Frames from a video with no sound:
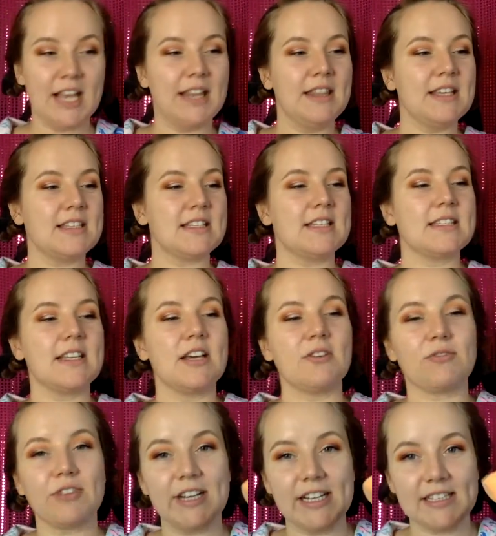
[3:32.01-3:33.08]
This is a
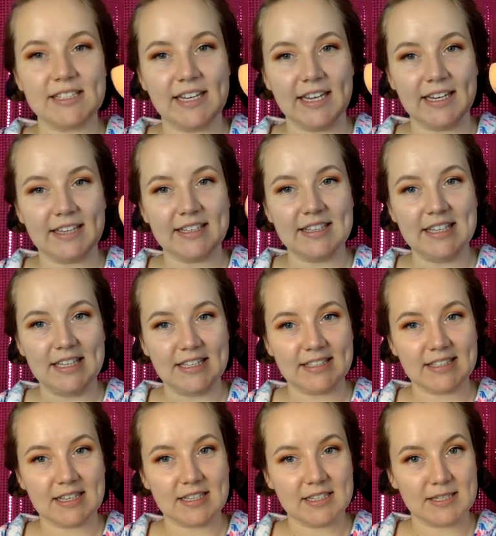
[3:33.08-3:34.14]

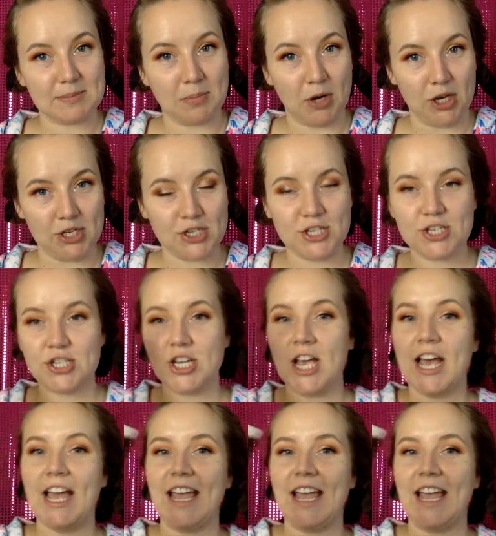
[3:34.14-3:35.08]
RealTechniques sponge